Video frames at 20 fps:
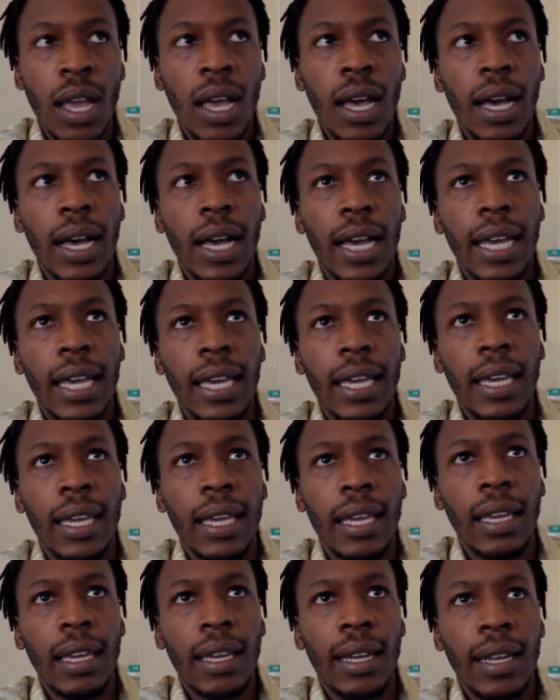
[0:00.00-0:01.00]

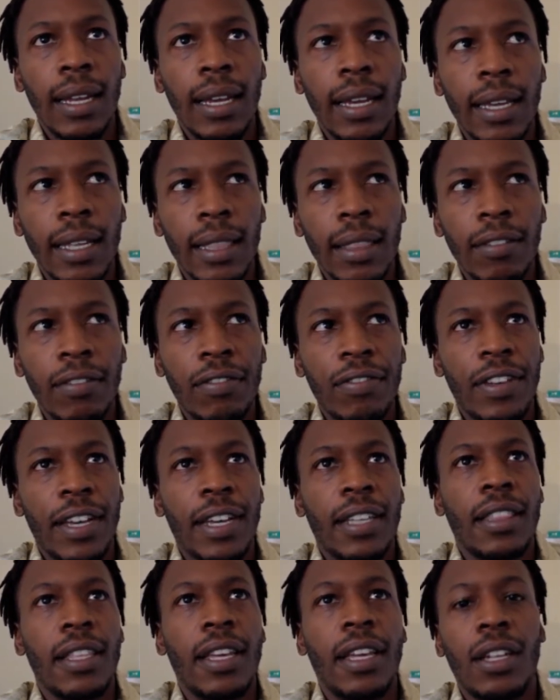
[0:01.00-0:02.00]
I like the
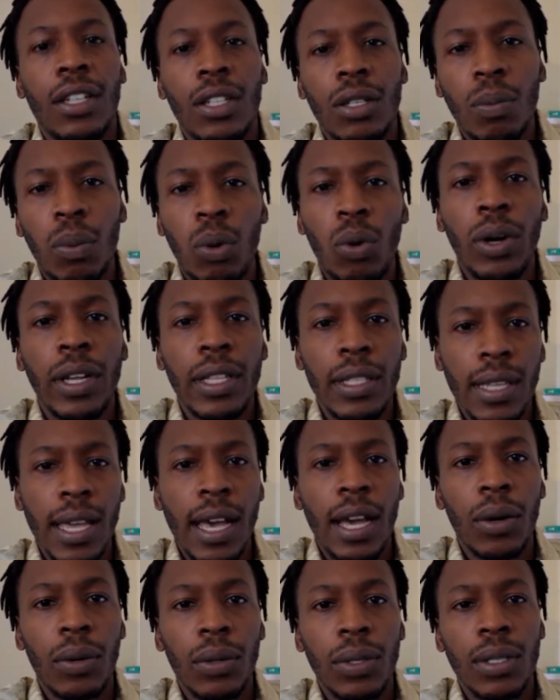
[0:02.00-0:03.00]
fact that it points
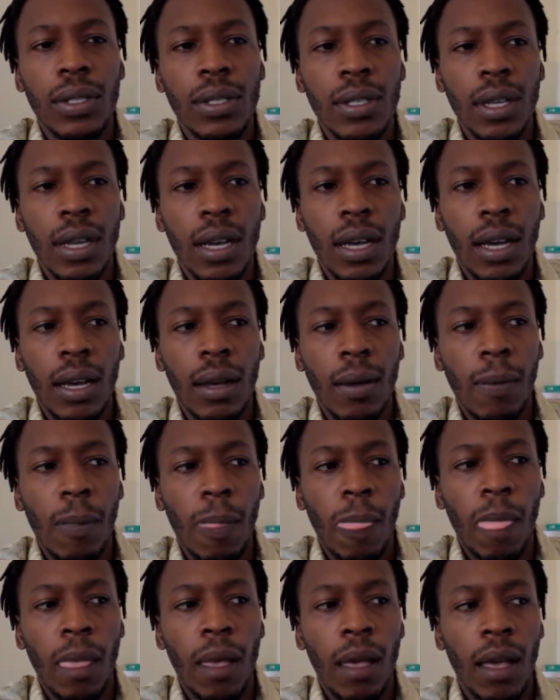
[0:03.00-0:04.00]
out
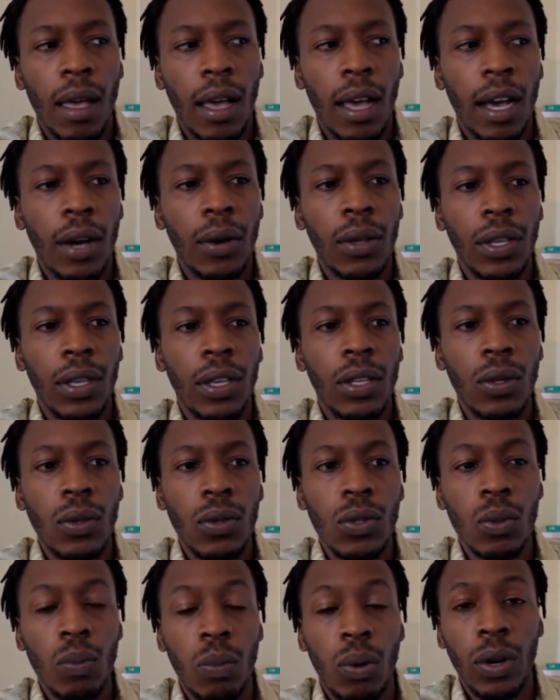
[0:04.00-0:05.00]
how you can
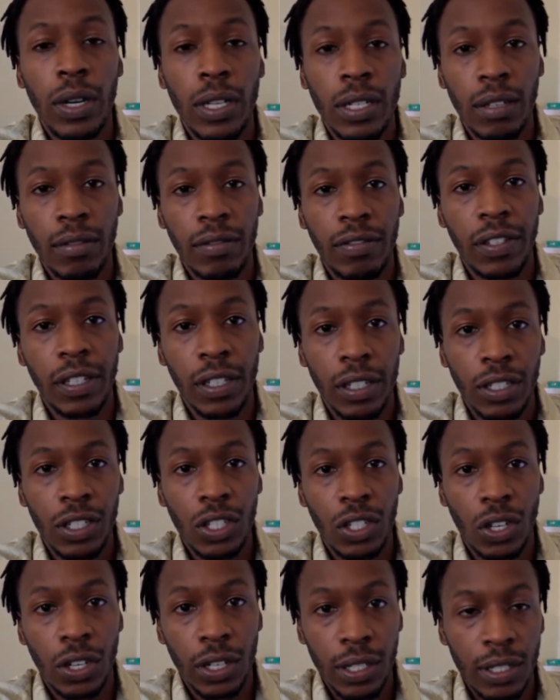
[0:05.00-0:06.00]
use point and figure
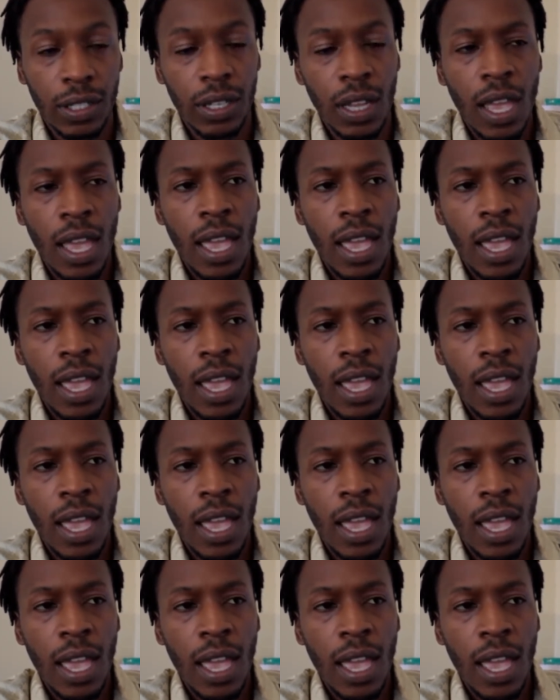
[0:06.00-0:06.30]
charts.